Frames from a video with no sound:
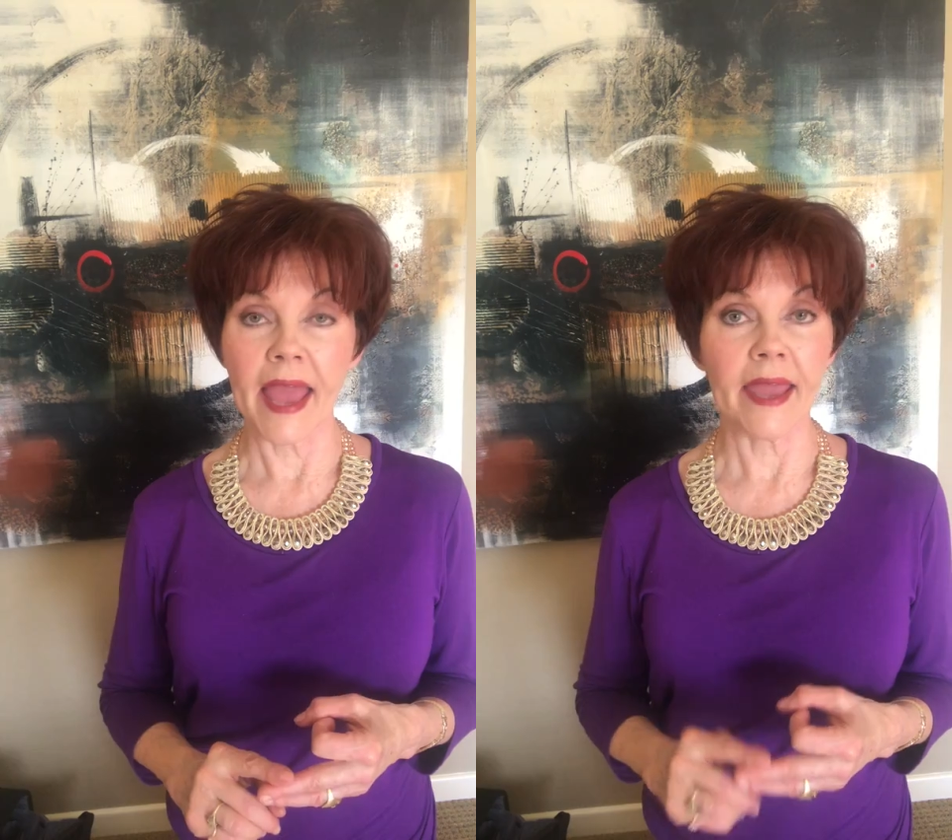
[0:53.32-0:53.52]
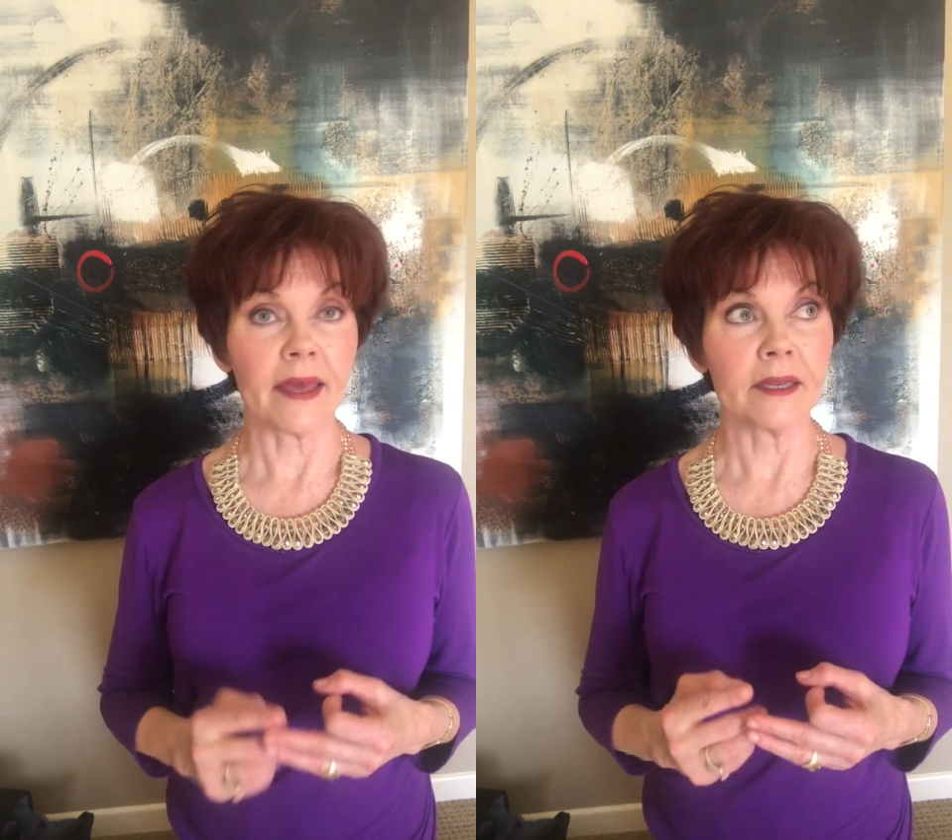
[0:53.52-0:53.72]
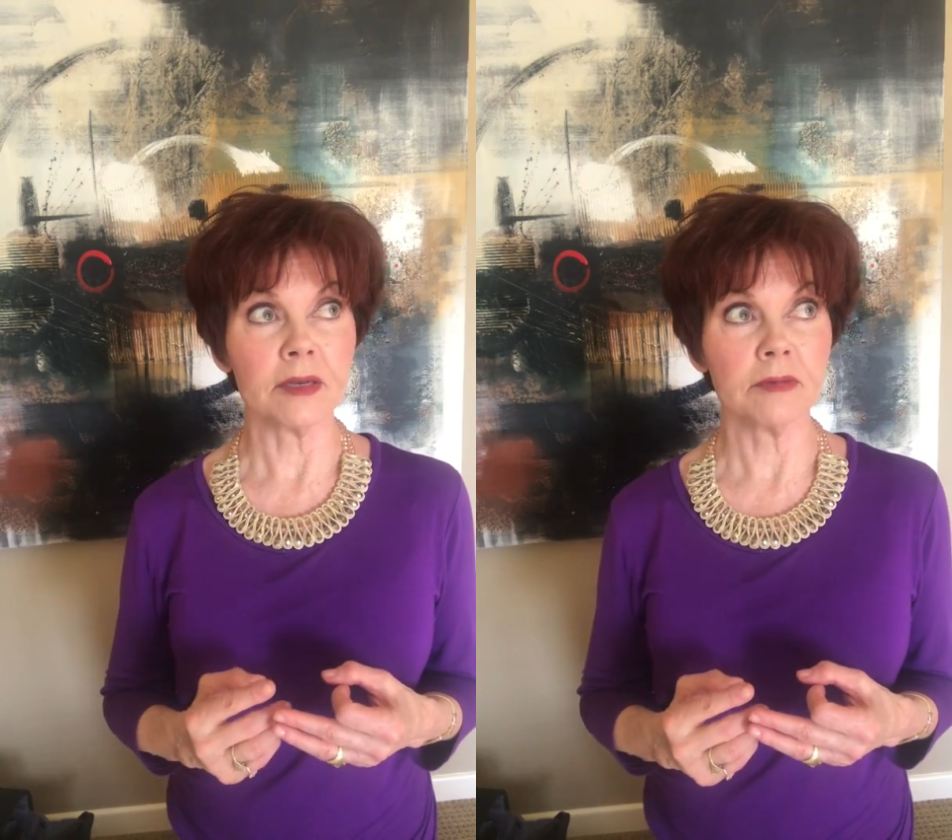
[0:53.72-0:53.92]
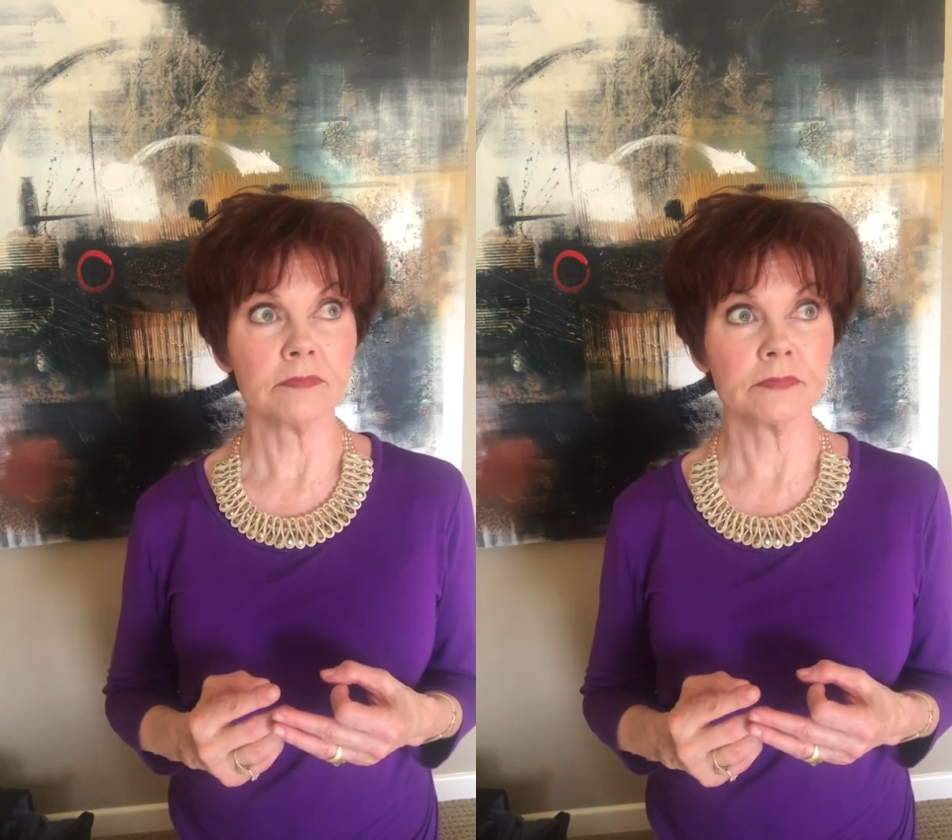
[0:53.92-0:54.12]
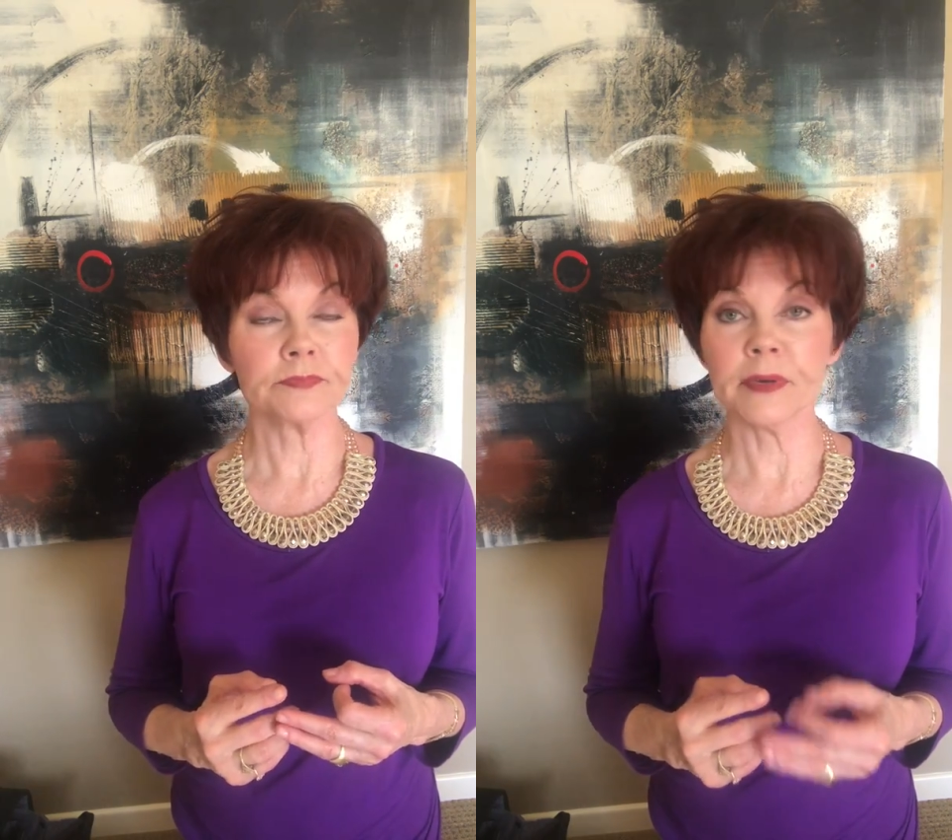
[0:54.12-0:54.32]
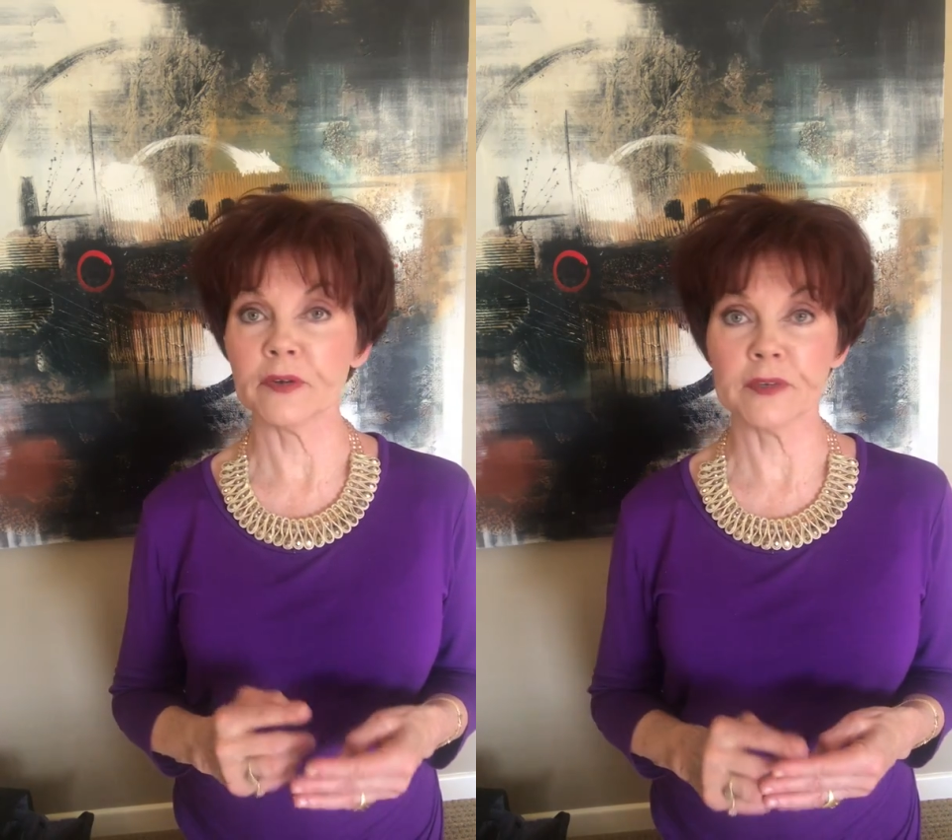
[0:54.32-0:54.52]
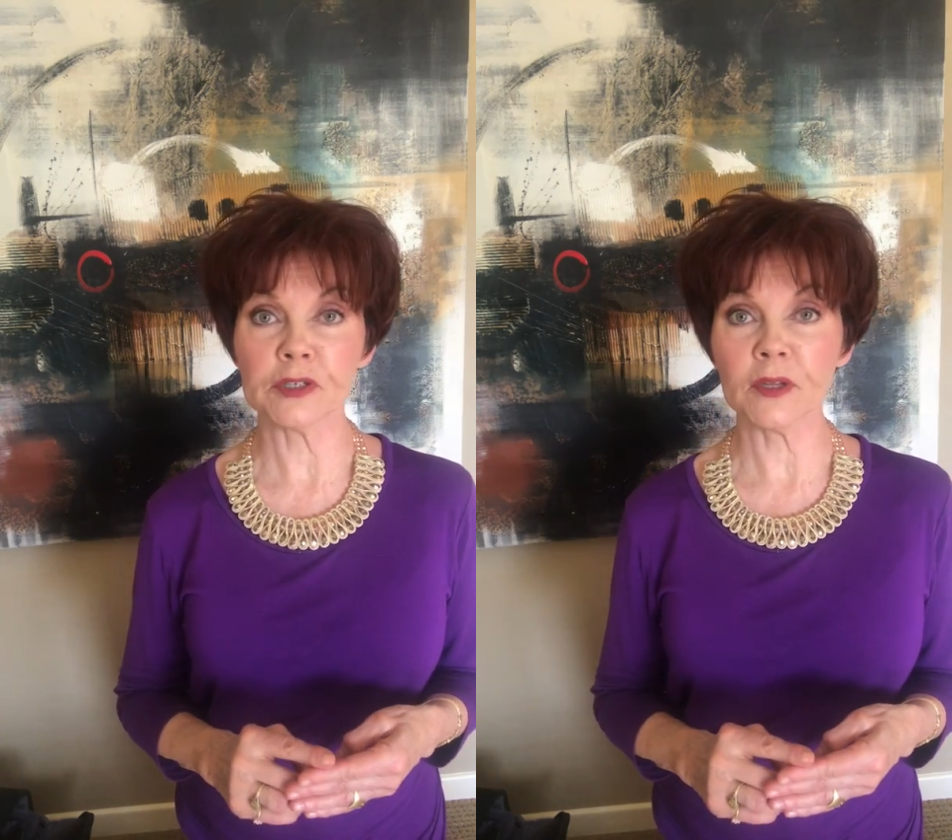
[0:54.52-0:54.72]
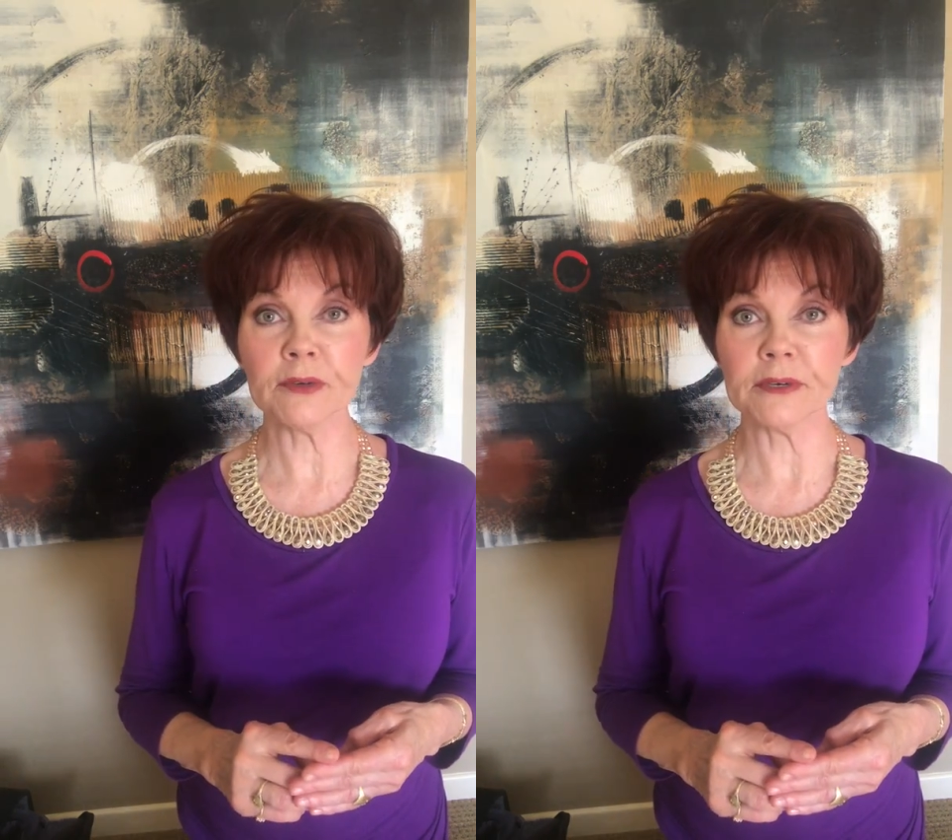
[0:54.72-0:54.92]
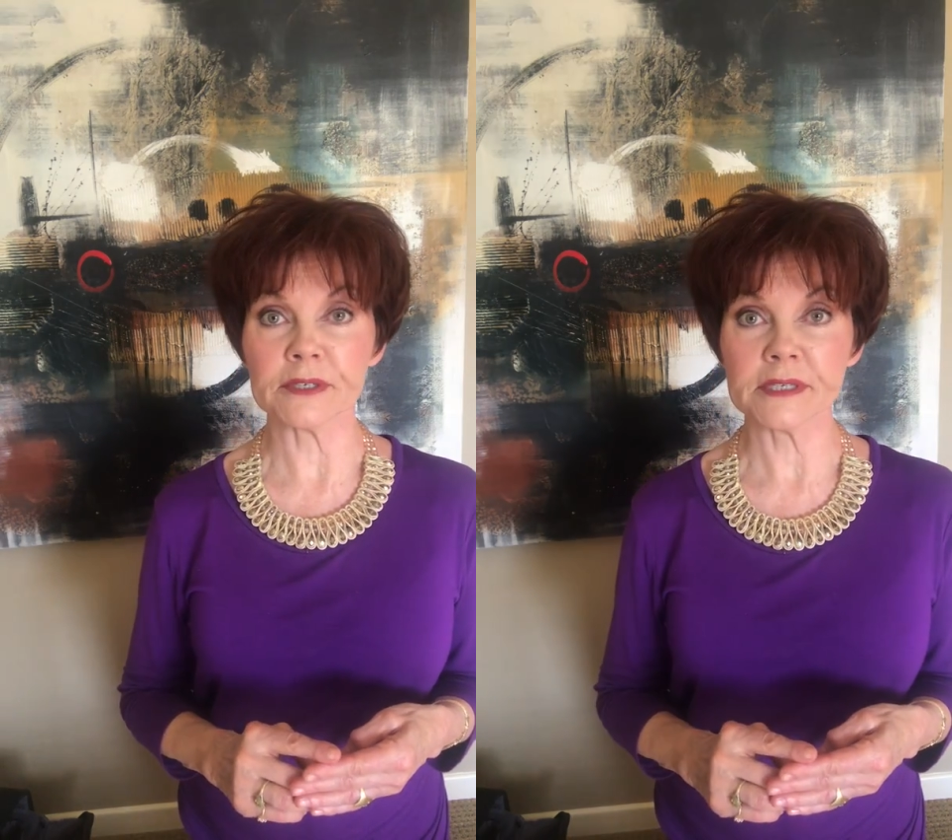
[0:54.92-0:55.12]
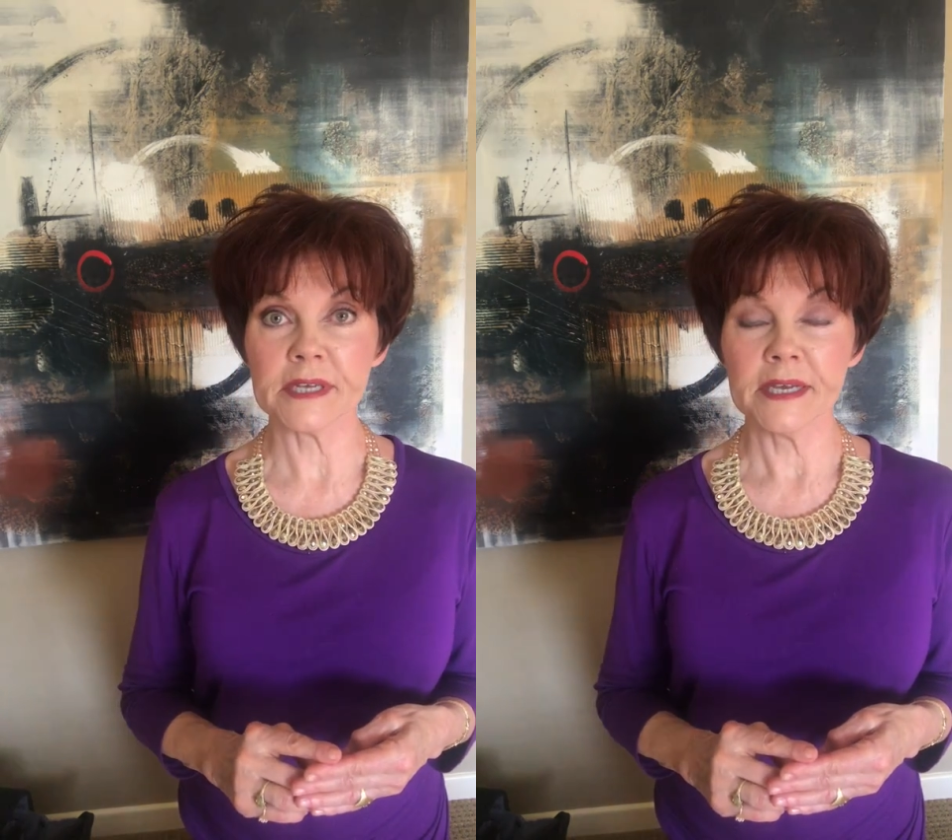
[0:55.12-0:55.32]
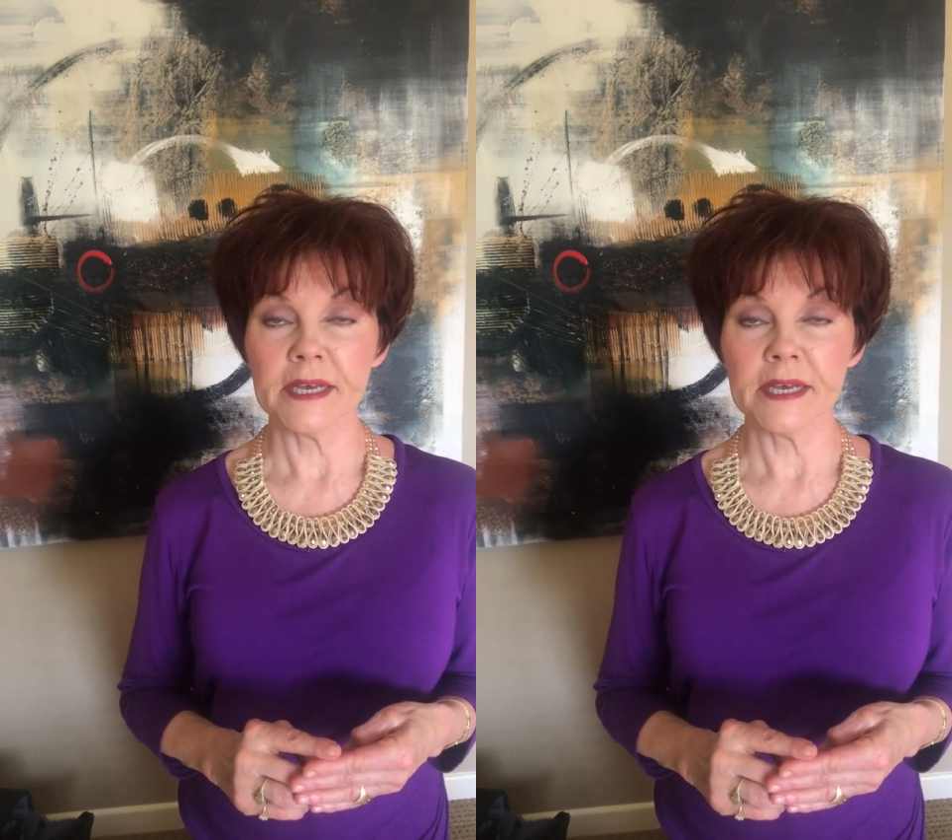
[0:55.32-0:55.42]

and beneficial owners.